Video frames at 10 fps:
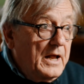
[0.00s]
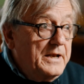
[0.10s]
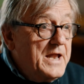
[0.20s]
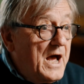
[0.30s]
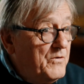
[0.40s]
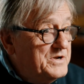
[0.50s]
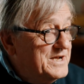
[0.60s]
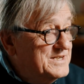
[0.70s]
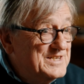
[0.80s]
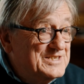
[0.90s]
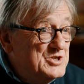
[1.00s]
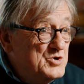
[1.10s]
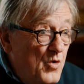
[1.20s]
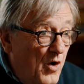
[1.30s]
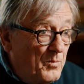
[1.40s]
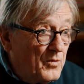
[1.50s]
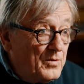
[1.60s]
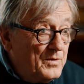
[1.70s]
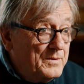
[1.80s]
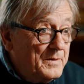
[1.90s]
Nowadays, it's
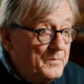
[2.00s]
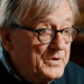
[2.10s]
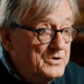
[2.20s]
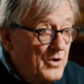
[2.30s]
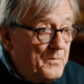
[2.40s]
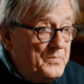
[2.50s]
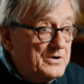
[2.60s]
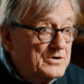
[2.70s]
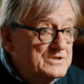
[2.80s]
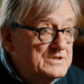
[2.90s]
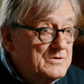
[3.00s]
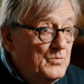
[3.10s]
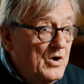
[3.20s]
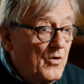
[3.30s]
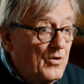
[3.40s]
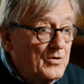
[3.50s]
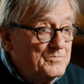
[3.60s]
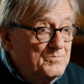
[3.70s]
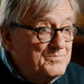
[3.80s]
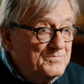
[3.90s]
normal, but not because we're
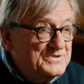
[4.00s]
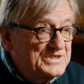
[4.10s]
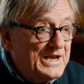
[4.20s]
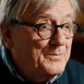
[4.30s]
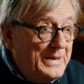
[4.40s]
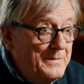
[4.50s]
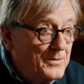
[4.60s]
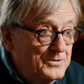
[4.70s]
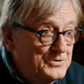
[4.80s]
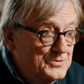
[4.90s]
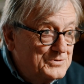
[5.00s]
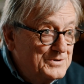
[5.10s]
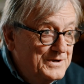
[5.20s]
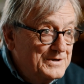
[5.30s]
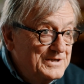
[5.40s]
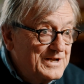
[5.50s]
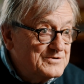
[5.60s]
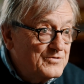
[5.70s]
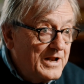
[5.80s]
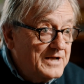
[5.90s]
all sick people due to
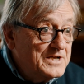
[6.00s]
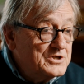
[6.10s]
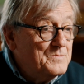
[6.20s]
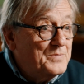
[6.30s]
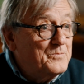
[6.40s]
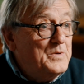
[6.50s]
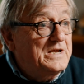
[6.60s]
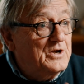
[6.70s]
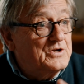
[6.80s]
industrialization, but we